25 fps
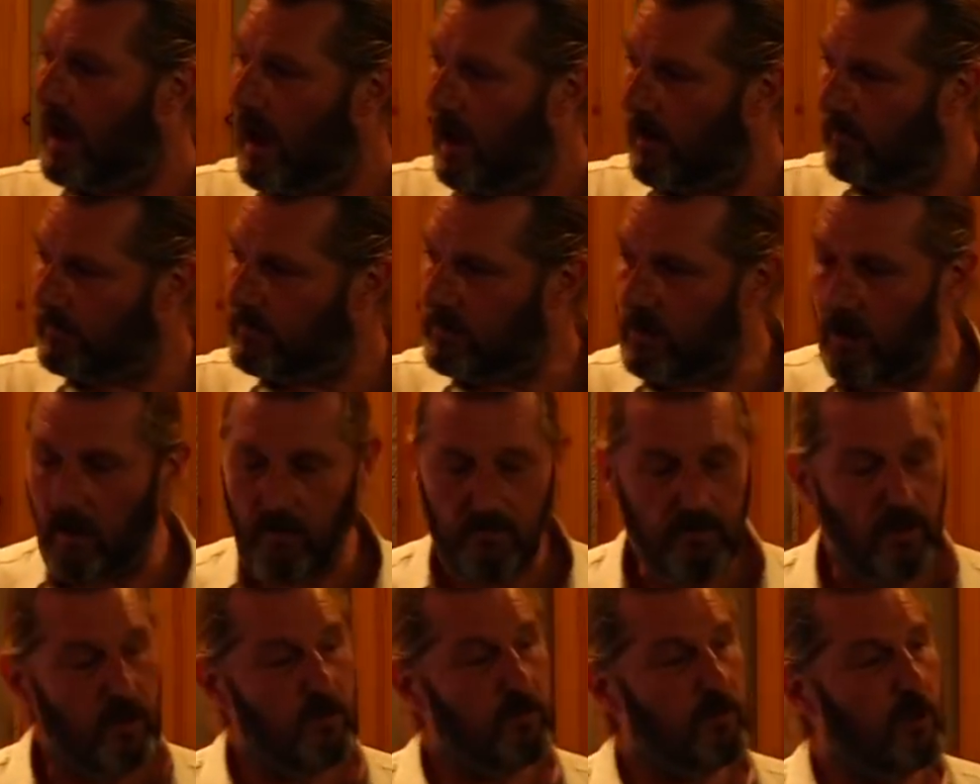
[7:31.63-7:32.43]

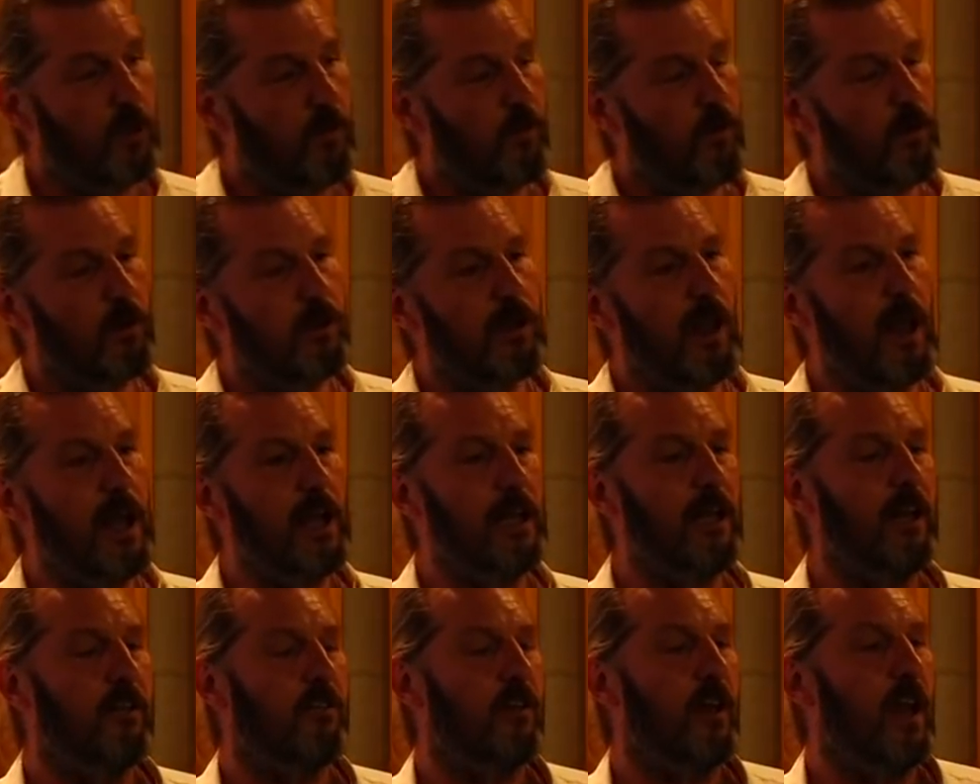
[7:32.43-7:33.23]
that you're
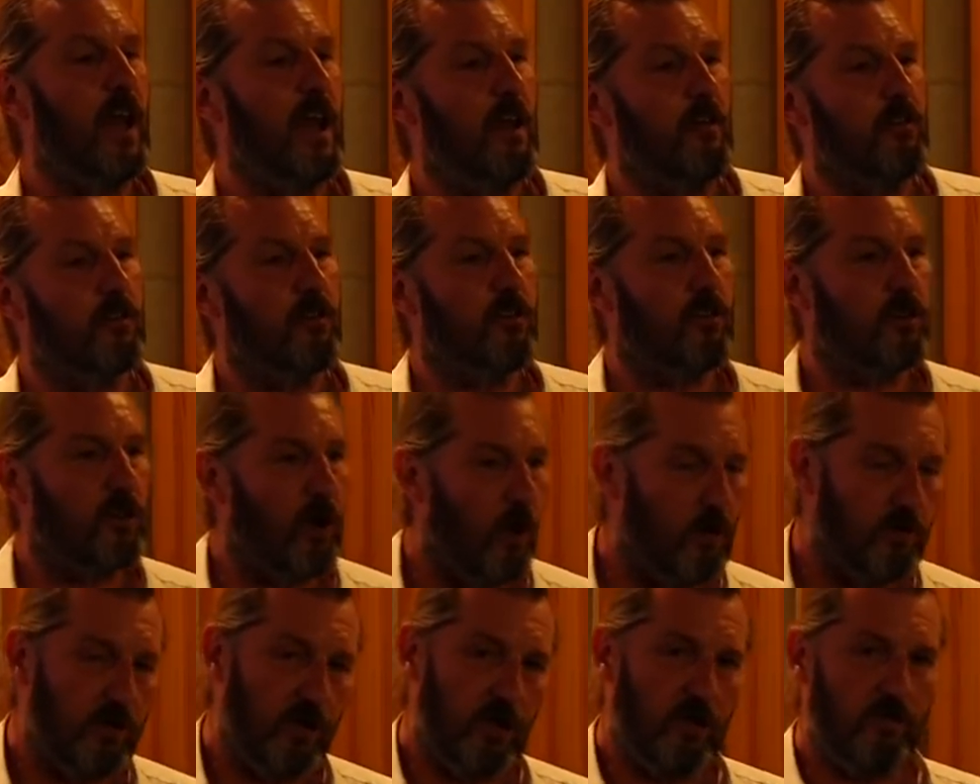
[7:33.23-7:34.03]
likely to hear a
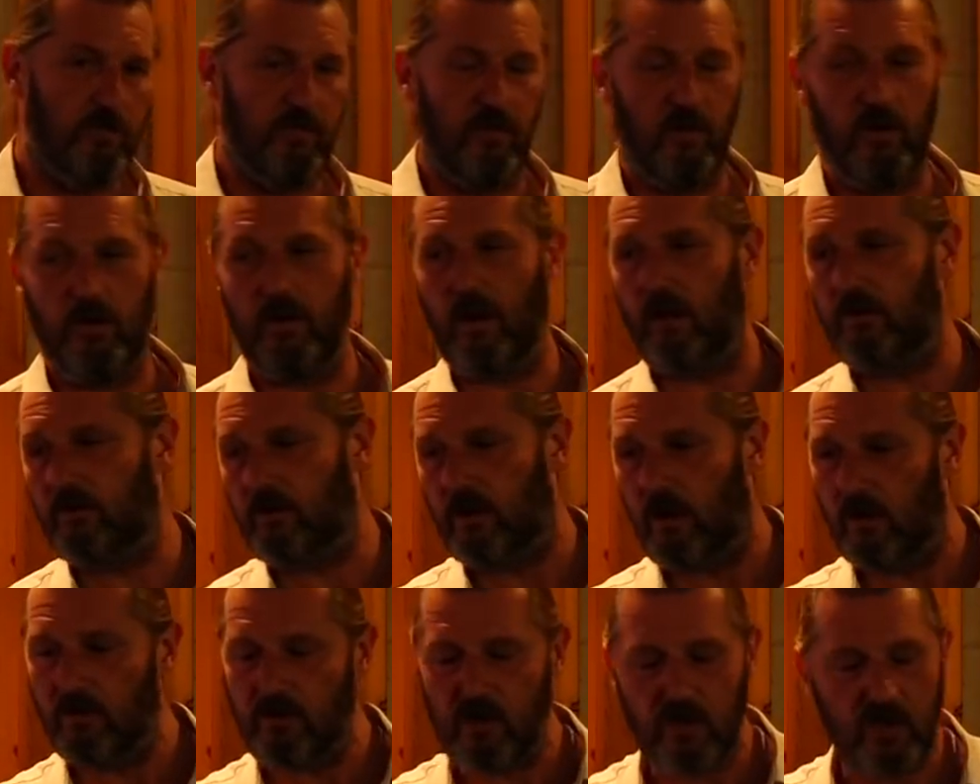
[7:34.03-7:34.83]
Scottish voice, a
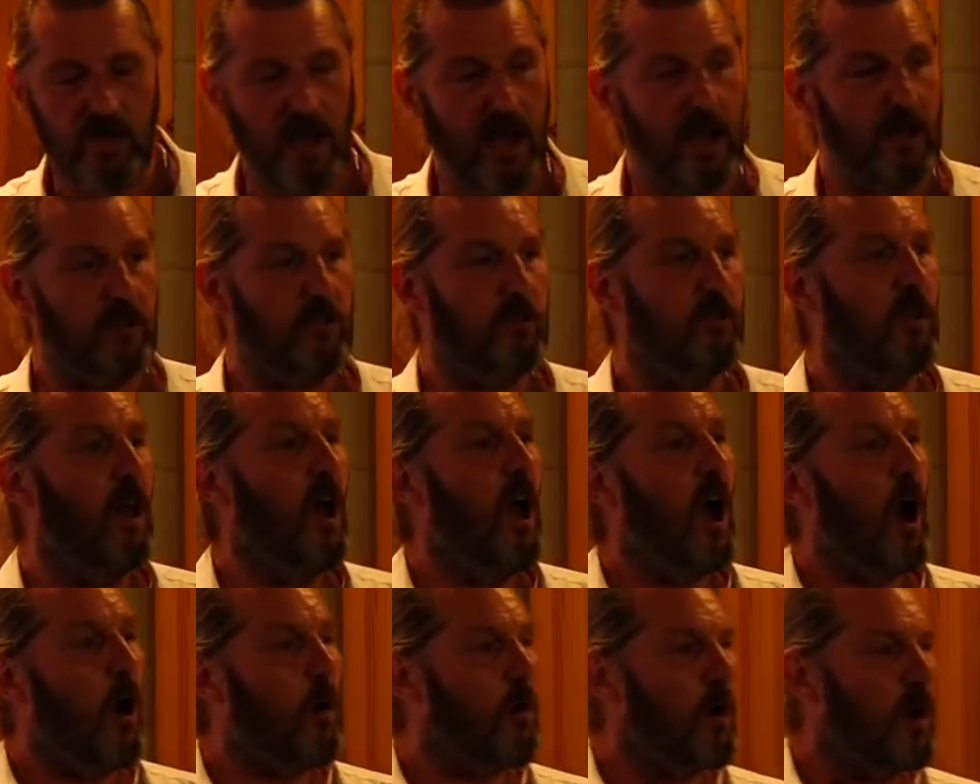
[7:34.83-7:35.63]
Scottish accent,
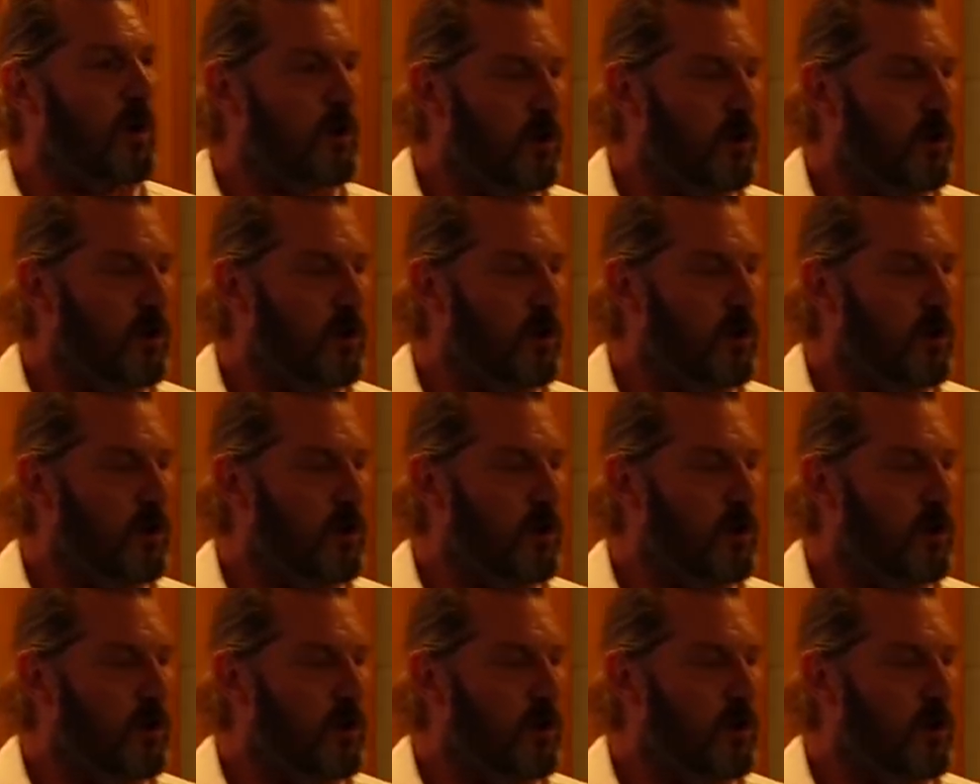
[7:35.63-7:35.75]
or